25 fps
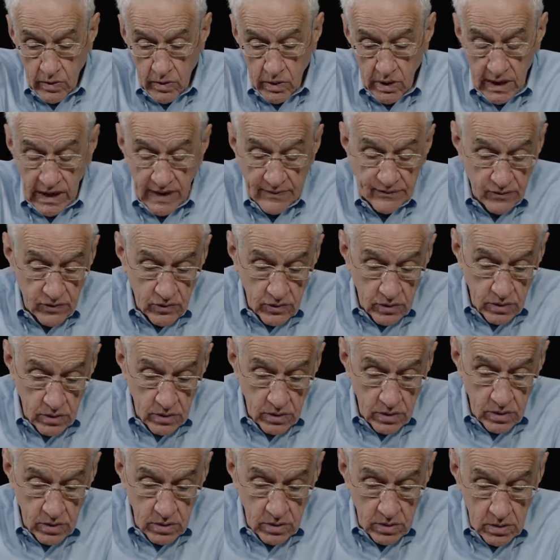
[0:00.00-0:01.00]

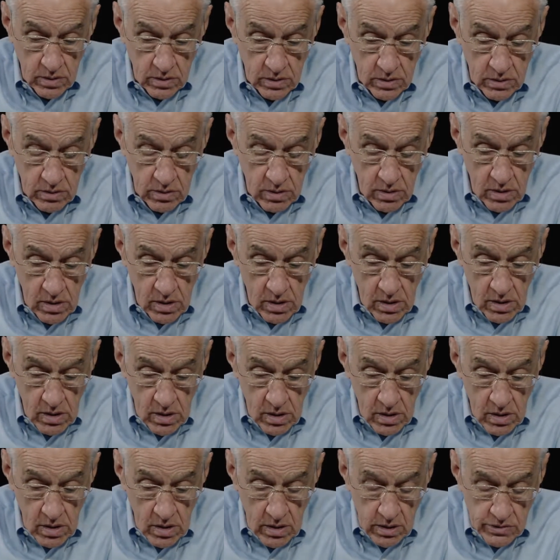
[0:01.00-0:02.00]
after
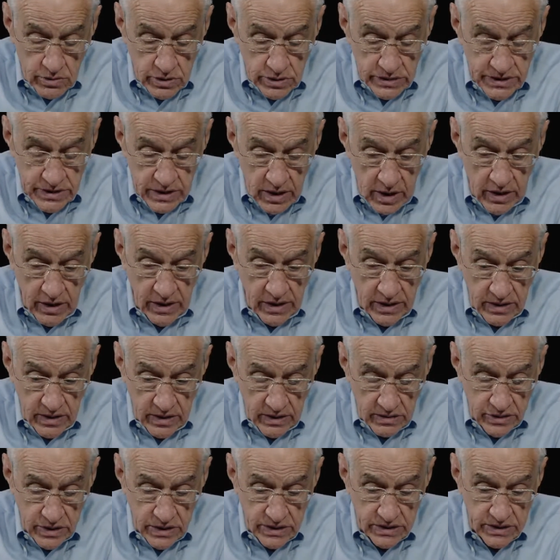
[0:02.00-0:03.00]
she started
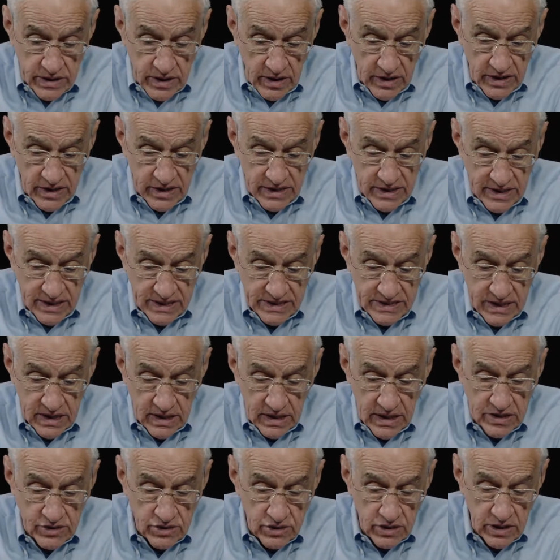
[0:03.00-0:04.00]
as an
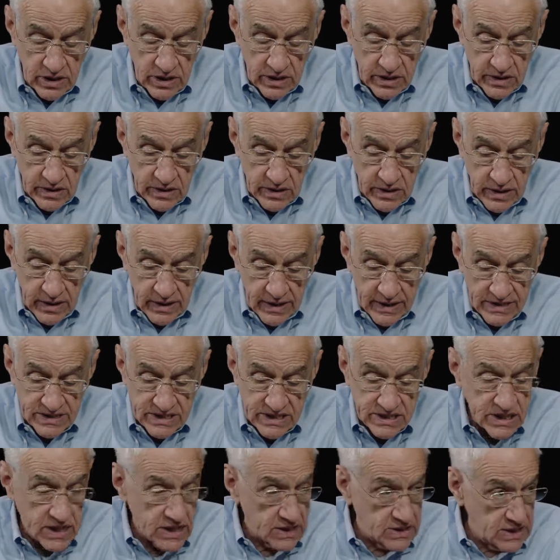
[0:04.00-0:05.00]
engineer at
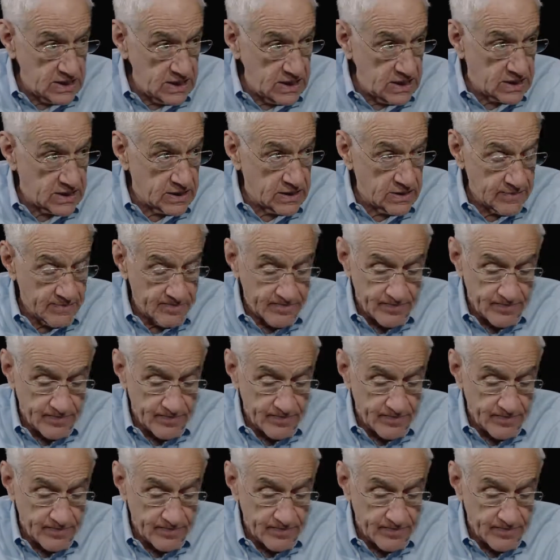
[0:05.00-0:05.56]
Sandia,